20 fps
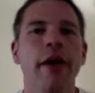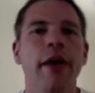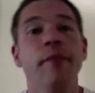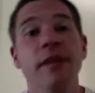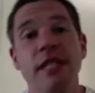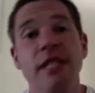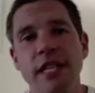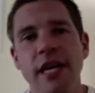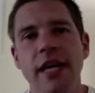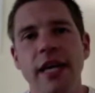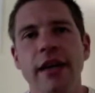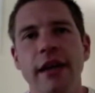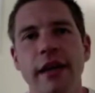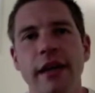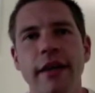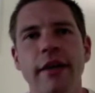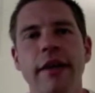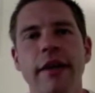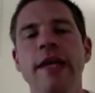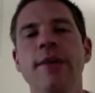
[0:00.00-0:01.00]
But
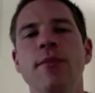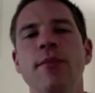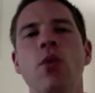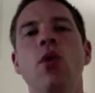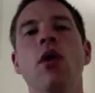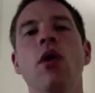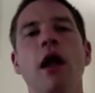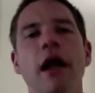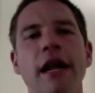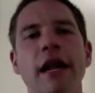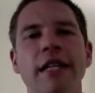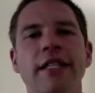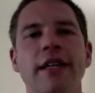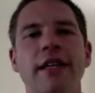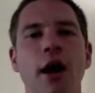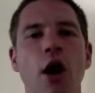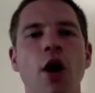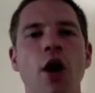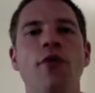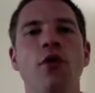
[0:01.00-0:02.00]
secondly, you're more likely
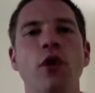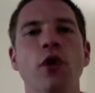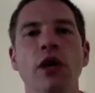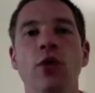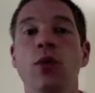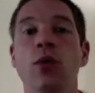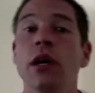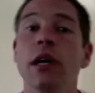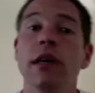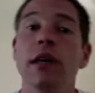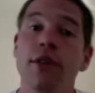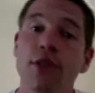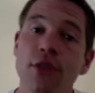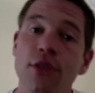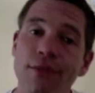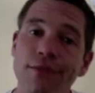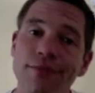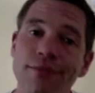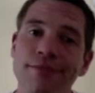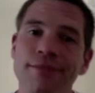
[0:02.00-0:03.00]
to overeat with
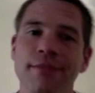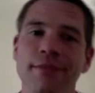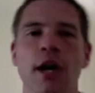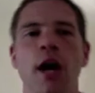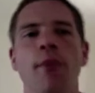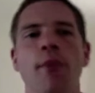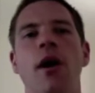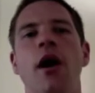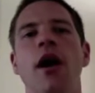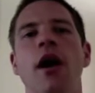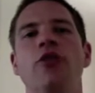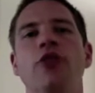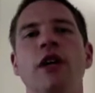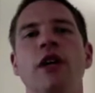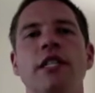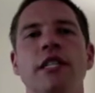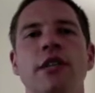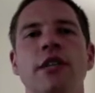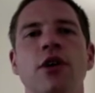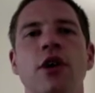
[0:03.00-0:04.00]

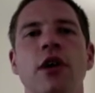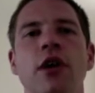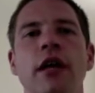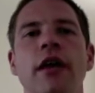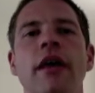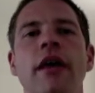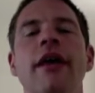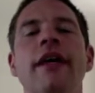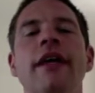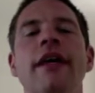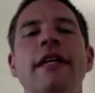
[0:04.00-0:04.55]
carbohydrates. You got it.